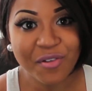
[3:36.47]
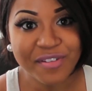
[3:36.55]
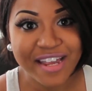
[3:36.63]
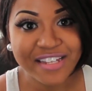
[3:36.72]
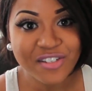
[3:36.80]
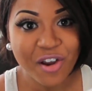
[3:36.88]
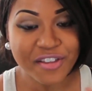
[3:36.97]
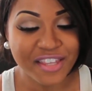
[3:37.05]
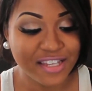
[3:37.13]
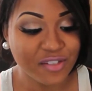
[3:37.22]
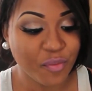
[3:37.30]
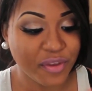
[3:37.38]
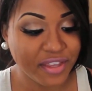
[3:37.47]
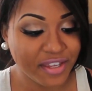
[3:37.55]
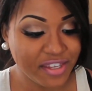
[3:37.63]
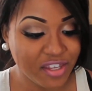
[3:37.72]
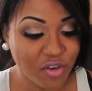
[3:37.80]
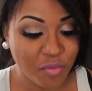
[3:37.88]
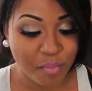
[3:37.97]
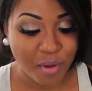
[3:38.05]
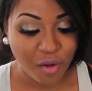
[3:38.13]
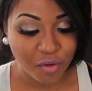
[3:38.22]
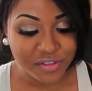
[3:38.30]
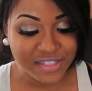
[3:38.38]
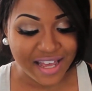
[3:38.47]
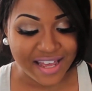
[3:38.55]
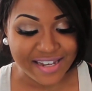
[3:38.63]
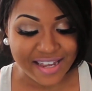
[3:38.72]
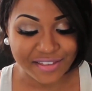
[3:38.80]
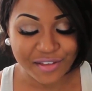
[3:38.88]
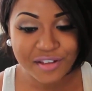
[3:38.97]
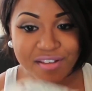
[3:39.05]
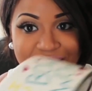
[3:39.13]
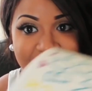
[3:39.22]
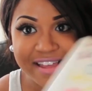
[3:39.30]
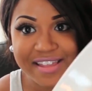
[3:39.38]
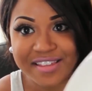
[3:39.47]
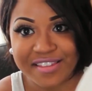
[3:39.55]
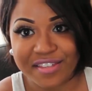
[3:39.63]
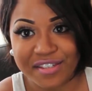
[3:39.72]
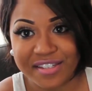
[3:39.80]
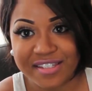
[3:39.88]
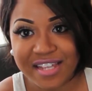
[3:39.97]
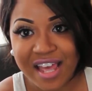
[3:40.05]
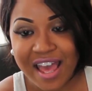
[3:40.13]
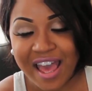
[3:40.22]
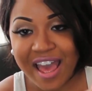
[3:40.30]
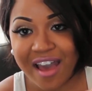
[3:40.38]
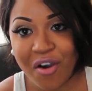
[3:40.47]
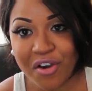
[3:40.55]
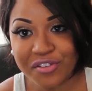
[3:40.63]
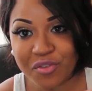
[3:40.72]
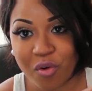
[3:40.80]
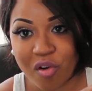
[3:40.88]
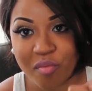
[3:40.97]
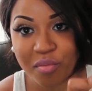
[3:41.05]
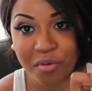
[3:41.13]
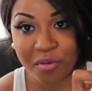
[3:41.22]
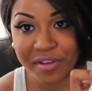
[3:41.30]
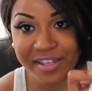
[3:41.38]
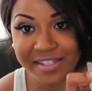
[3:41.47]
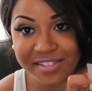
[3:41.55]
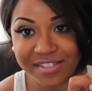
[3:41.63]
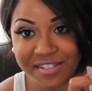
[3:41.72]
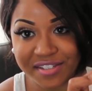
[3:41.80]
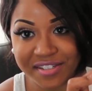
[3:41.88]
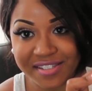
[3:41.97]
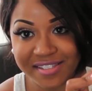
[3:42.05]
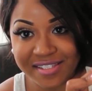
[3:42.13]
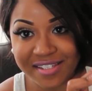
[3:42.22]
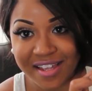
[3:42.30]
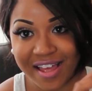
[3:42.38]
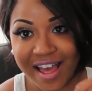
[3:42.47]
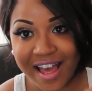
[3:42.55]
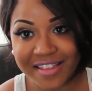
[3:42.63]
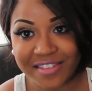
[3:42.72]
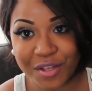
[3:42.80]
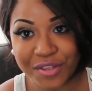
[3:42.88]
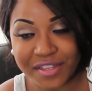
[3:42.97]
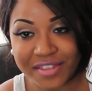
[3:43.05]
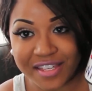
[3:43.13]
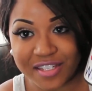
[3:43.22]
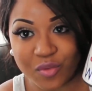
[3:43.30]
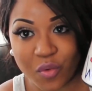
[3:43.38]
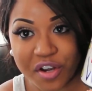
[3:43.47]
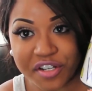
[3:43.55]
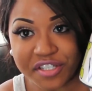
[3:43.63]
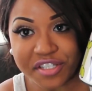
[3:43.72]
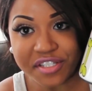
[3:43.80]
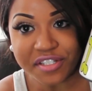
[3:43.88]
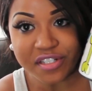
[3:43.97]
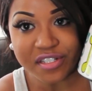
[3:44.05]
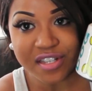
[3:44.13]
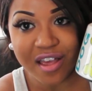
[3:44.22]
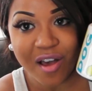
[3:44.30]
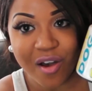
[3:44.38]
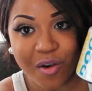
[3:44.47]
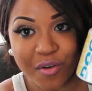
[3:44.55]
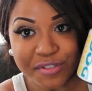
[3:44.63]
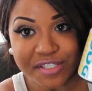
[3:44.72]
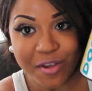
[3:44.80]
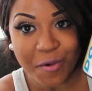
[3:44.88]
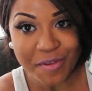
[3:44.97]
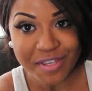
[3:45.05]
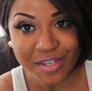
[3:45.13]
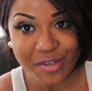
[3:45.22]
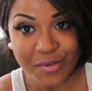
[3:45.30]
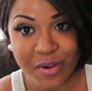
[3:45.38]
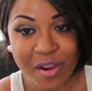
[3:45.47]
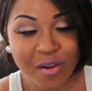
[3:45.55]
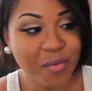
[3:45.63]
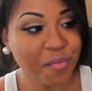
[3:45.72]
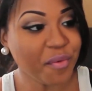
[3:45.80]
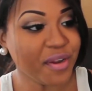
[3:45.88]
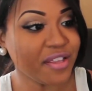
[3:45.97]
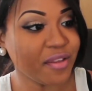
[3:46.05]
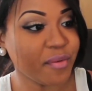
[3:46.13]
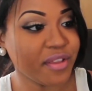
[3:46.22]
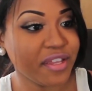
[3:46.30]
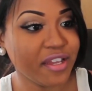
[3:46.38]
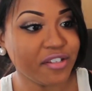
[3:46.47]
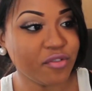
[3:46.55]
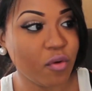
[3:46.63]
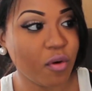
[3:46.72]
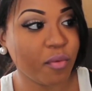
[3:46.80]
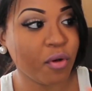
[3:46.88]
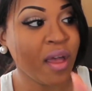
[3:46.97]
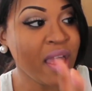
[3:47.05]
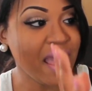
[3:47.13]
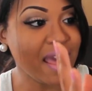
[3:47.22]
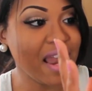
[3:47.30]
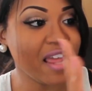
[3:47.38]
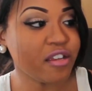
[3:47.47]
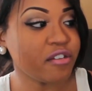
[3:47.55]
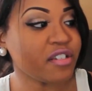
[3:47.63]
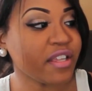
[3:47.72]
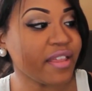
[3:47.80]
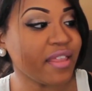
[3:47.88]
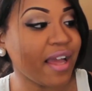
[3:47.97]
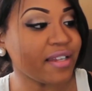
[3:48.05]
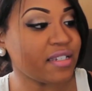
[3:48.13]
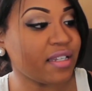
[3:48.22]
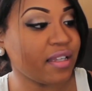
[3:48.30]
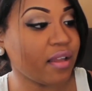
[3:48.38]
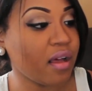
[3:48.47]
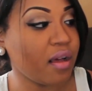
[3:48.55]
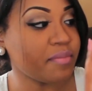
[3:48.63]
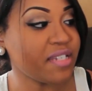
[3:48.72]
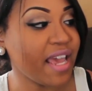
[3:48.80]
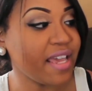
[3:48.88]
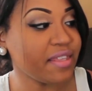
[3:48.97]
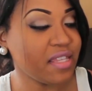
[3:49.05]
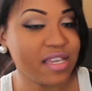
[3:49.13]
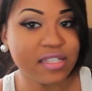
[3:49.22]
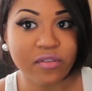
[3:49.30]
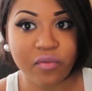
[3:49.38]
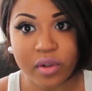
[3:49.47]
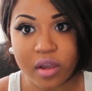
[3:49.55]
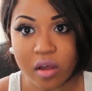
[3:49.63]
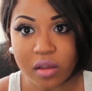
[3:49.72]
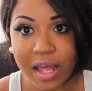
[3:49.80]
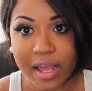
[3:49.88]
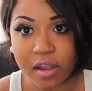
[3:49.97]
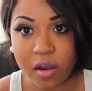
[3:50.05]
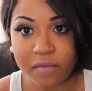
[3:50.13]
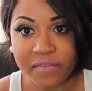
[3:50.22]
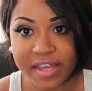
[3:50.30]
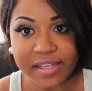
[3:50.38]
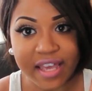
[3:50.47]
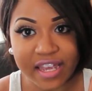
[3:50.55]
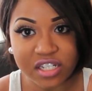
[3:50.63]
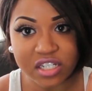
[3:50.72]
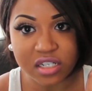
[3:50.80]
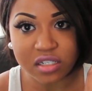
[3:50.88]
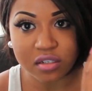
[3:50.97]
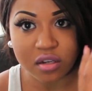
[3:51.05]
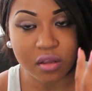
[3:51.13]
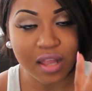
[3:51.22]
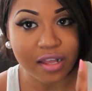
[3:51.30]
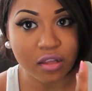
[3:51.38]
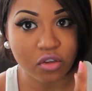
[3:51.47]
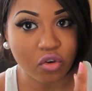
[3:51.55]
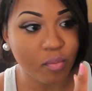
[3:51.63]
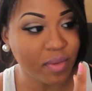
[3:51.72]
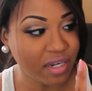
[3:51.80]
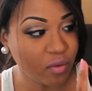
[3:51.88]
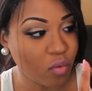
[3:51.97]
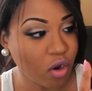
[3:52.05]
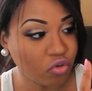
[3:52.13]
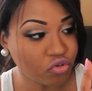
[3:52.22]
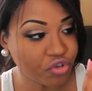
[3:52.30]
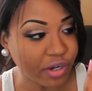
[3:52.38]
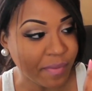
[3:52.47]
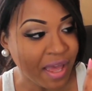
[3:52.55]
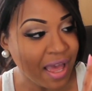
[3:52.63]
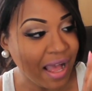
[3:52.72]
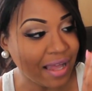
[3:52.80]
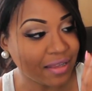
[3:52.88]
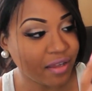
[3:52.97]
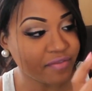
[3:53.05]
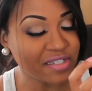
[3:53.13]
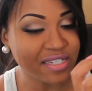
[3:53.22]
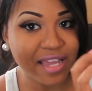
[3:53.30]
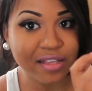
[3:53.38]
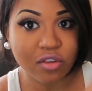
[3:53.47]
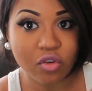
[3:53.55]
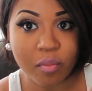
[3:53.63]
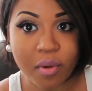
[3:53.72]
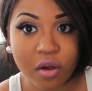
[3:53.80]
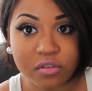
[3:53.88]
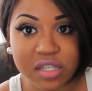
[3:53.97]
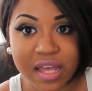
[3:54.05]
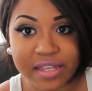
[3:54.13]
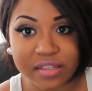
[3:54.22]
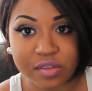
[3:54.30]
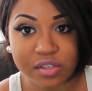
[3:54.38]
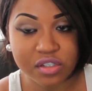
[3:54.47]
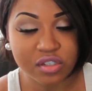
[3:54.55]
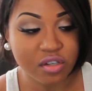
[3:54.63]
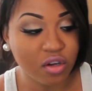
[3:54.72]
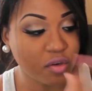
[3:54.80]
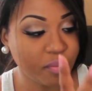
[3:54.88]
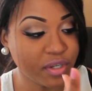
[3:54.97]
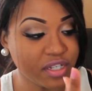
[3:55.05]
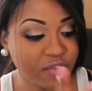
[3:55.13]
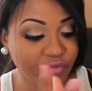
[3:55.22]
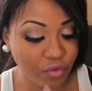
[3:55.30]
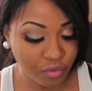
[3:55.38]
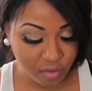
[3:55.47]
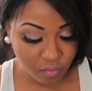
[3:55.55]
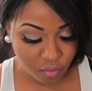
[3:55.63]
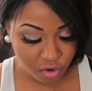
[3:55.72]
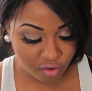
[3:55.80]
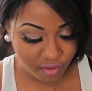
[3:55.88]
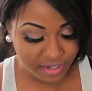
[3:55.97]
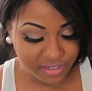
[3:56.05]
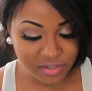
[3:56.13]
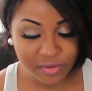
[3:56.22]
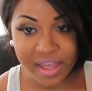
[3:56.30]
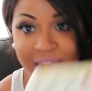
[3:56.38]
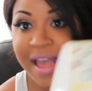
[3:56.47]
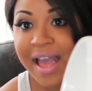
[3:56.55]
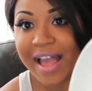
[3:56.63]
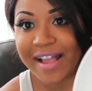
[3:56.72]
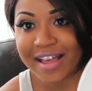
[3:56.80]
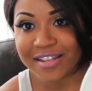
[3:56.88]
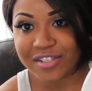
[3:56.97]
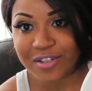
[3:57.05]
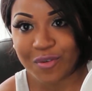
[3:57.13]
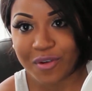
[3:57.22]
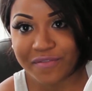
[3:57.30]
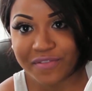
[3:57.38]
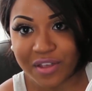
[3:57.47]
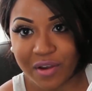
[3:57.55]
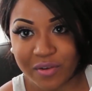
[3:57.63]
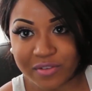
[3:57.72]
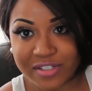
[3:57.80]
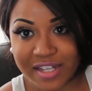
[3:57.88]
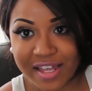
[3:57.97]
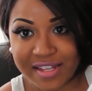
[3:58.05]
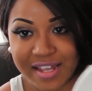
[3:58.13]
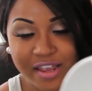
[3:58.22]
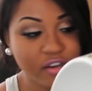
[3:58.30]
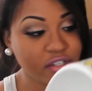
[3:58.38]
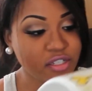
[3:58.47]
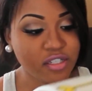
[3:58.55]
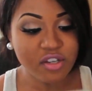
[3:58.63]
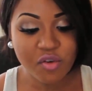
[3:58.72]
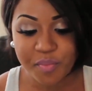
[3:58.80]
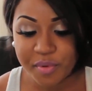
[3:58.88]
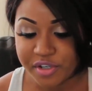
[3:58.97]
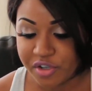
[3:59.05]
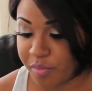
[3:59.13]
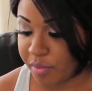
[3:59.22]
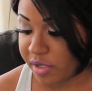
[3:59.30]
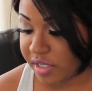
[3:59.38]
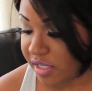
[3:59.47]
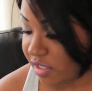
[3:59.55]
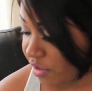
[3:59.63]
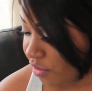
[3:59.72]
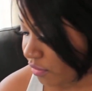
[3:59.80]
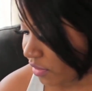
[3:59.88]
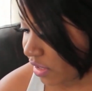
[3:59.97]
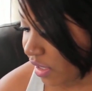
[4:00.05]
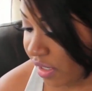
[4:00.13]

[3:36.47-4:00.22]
So next are these really cute bowls and they look like this. How adorable is this? I thought that these were so so, so cute. Really, really adorable. And I usually like to um, take these if we go like on vacation, you know, like a little mini road trip. I love to take little bowls like this, you know, to put his food and water in. So yeah, I got two of those and they're super duper cute.